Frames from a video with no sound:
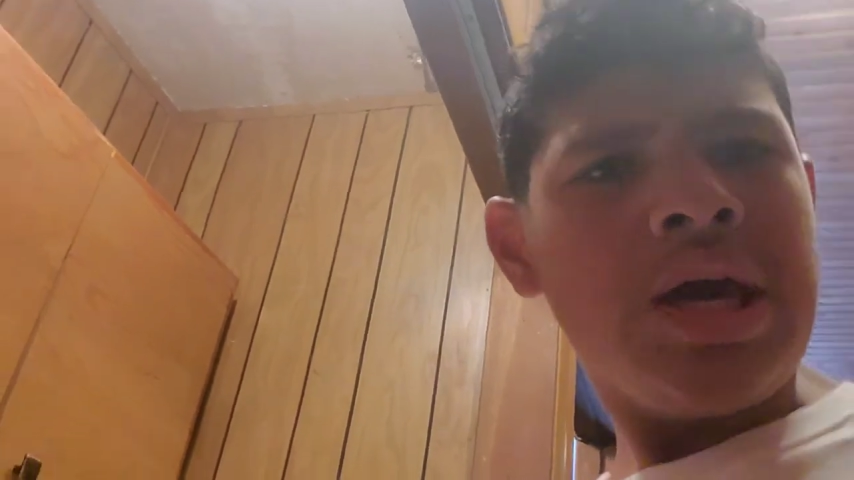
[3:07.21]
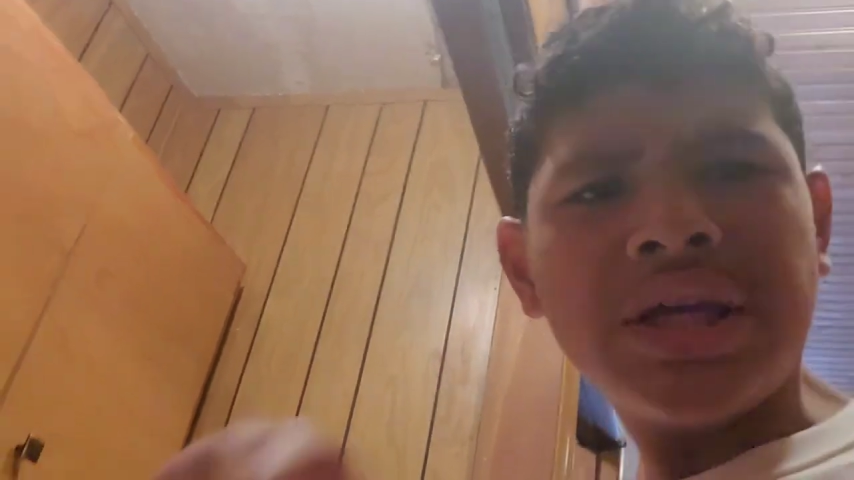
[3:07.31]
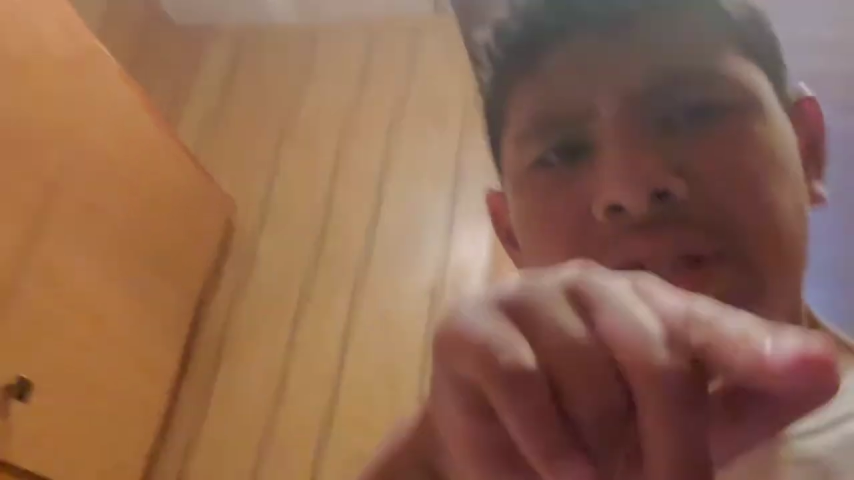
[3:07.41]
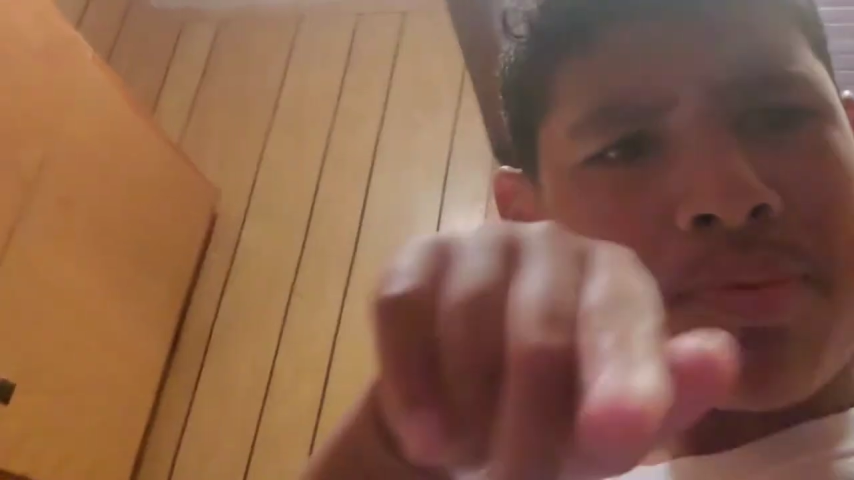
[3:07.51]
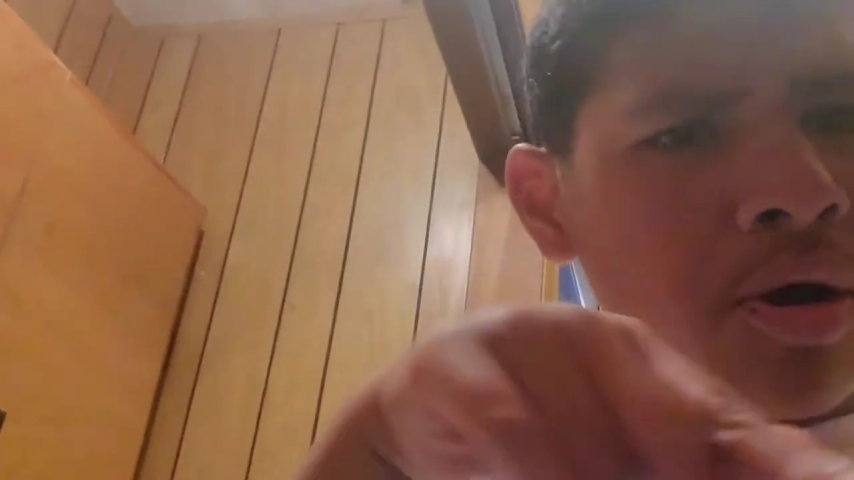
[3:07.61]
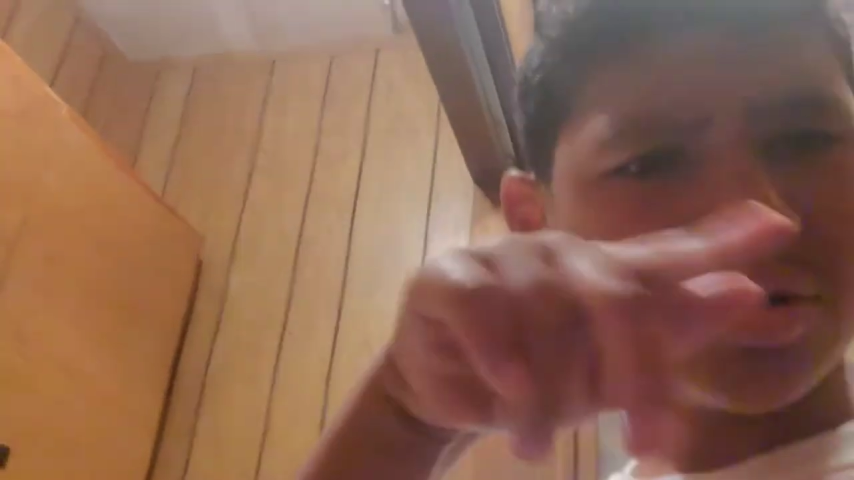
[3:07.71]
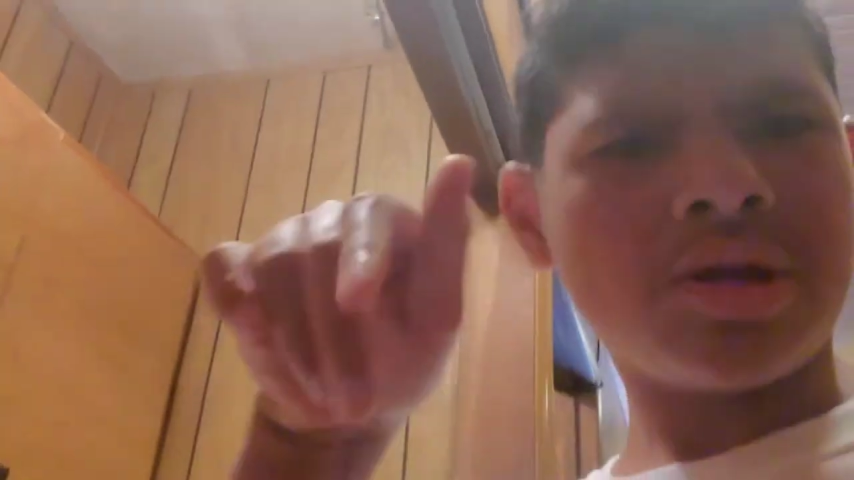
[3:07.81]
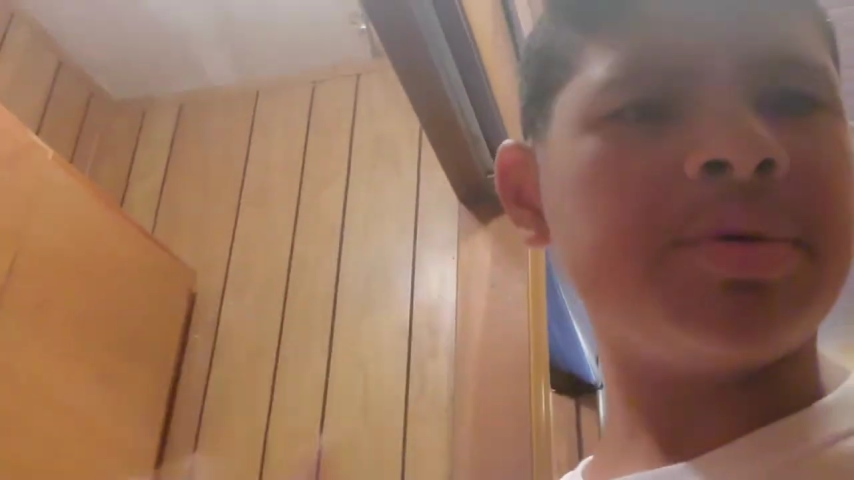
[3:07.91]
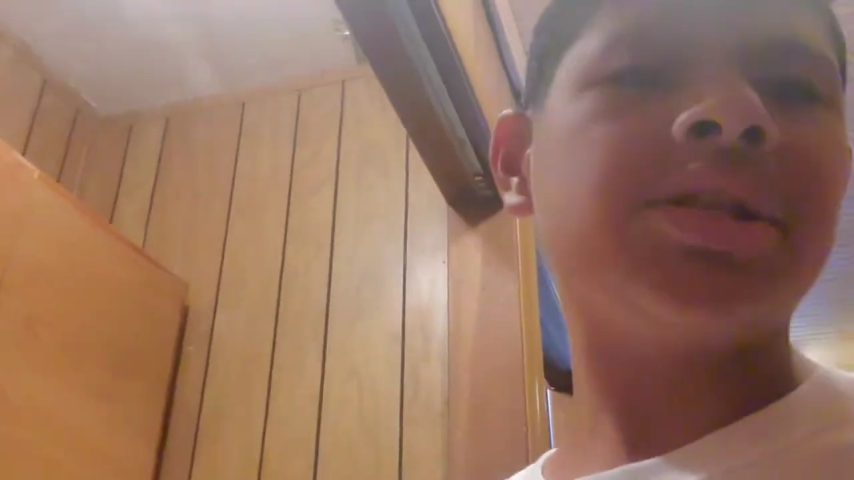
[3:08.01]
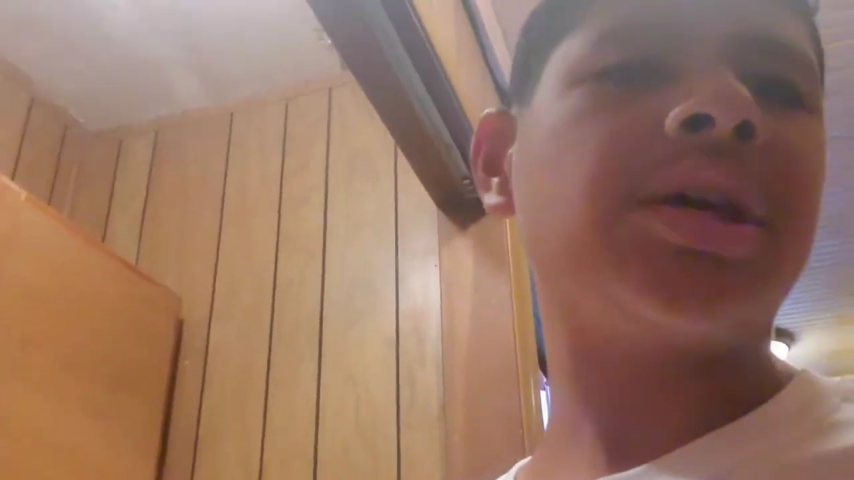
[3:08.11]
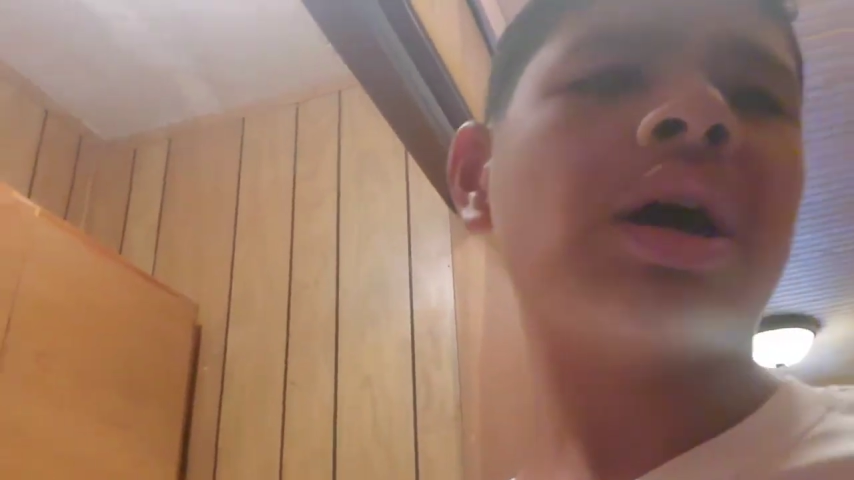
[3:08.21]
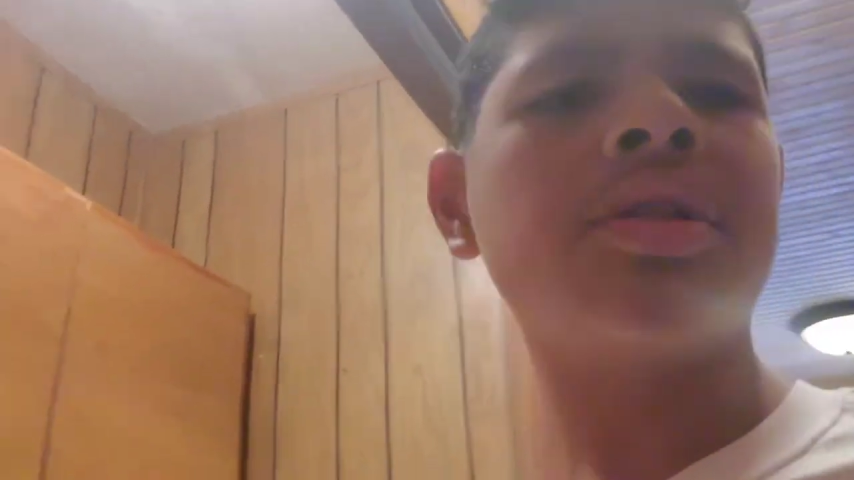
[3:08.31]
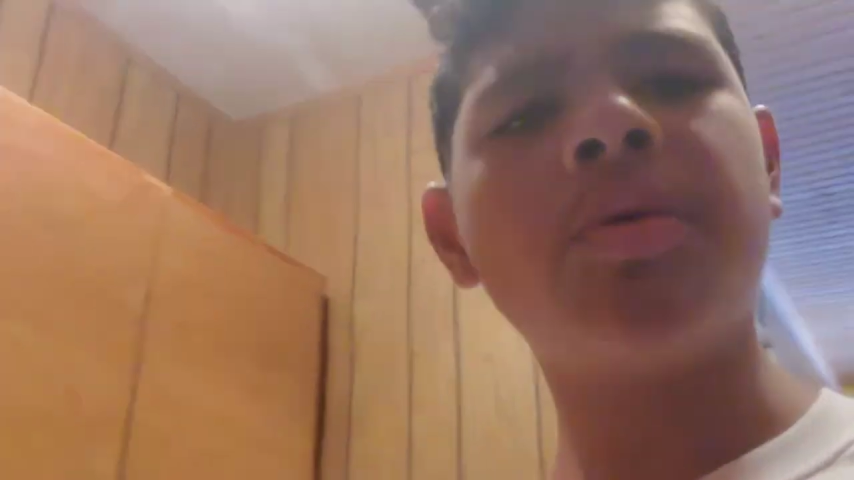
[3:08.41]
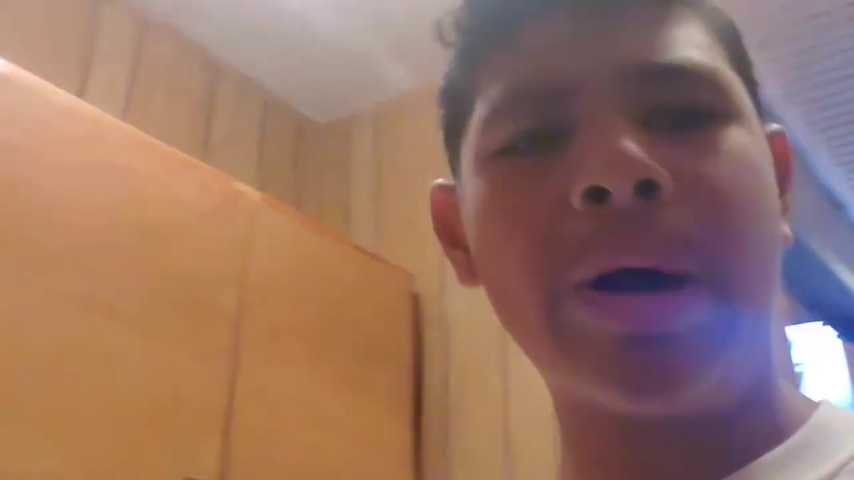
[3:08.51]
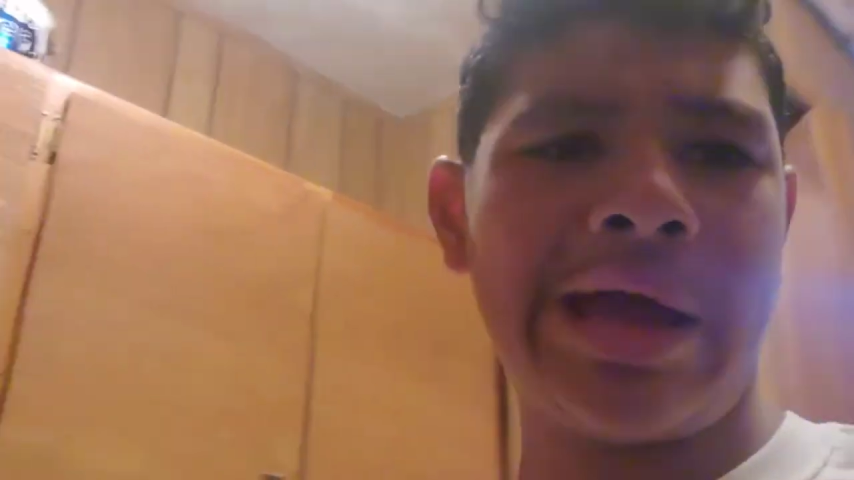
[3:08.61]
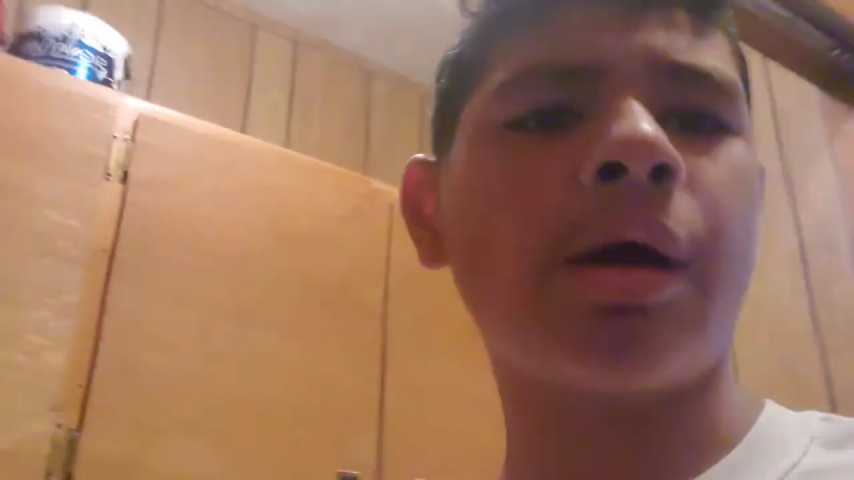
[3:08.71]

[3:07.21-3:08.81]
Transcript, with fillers: It's supposed to be the other way